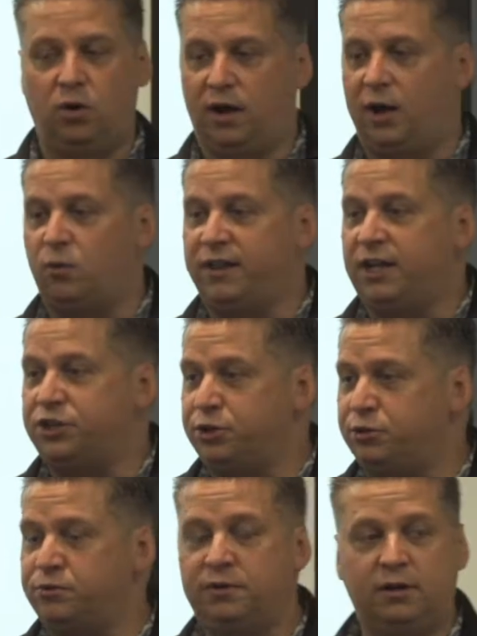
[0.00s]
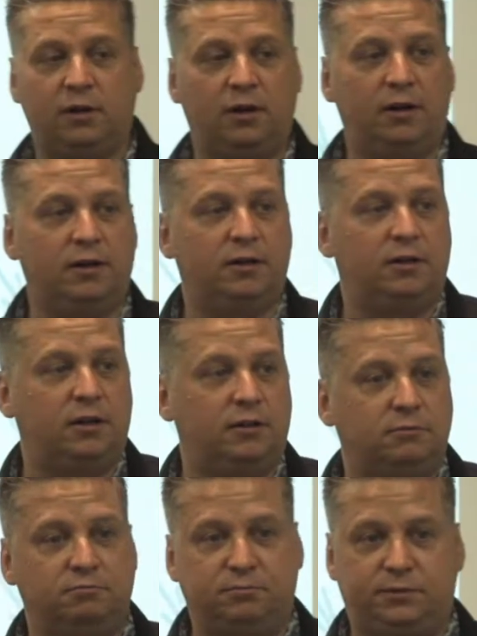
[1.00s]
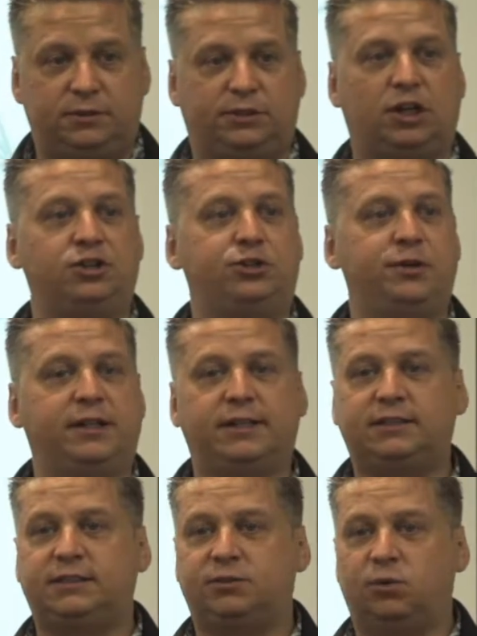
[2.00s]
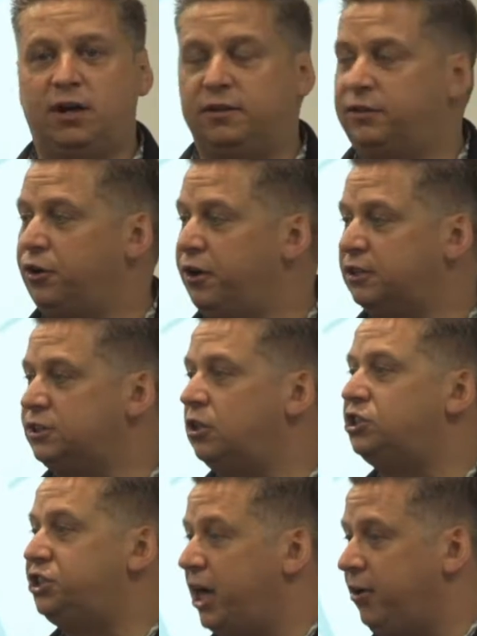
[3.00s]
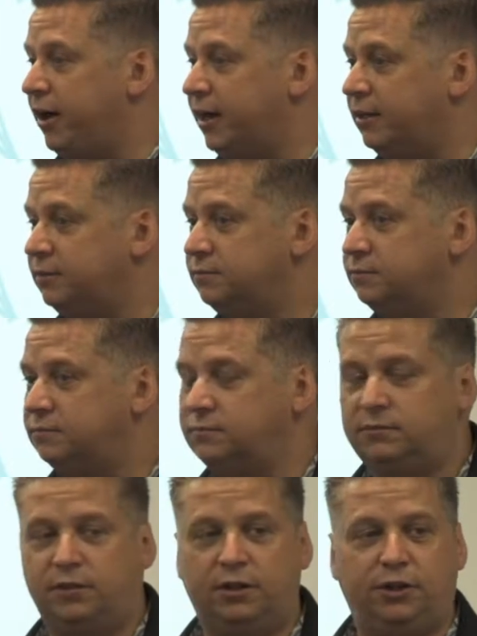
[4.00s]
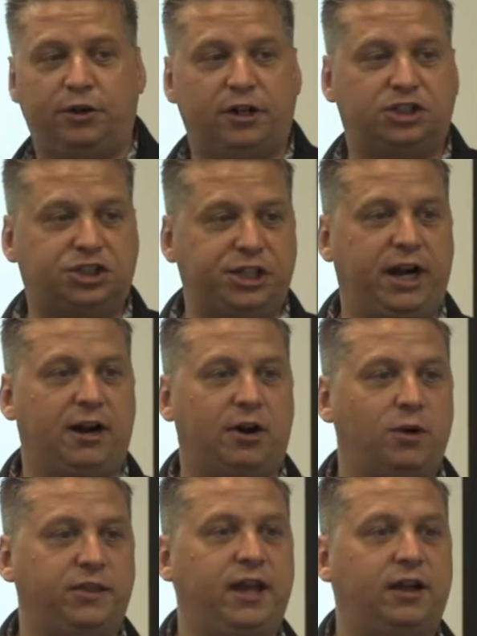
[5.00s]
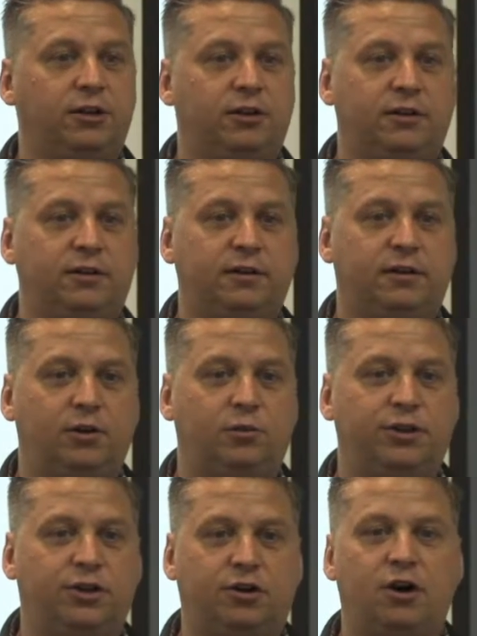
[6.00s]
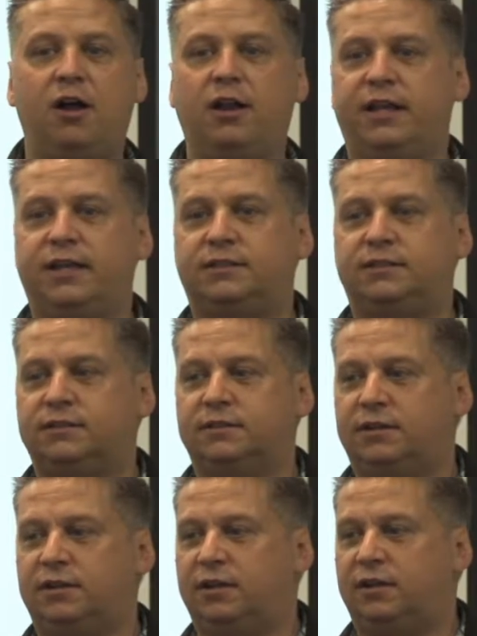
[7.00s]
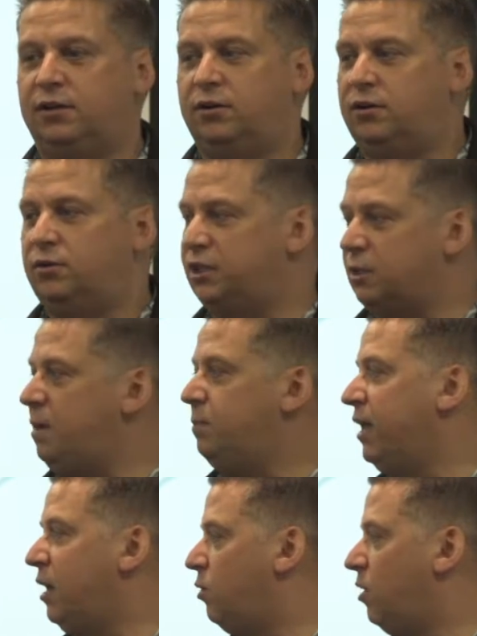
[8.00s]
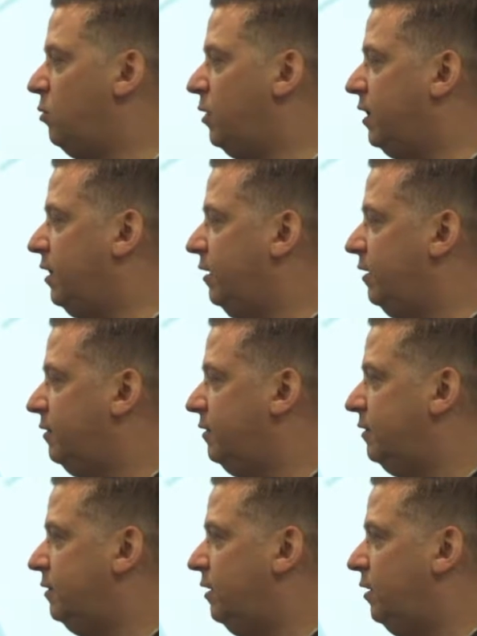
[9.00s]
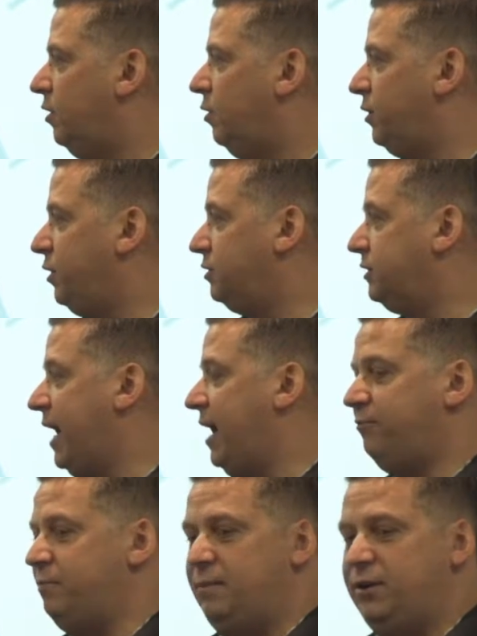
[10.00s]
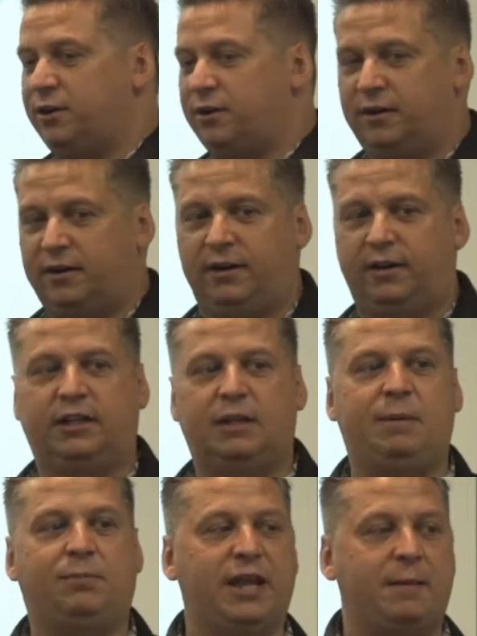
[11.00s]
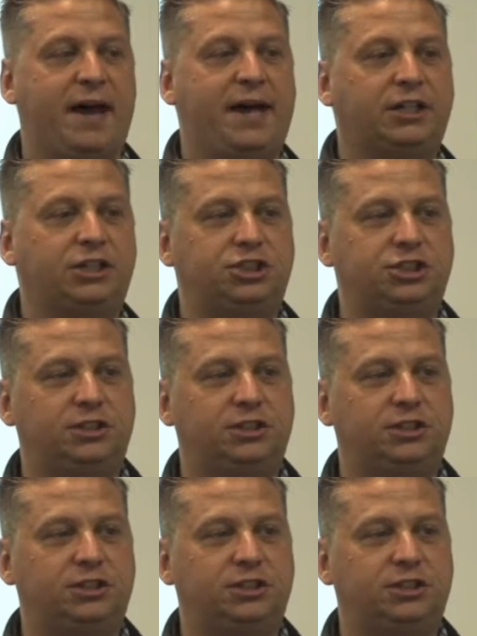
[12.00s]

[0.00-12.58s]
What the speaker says: And when they do start doing this, well, they're going to start sharing. They're going to share what they learn with their colleagues, with the people they work with their staff, maybe they're the people they manage.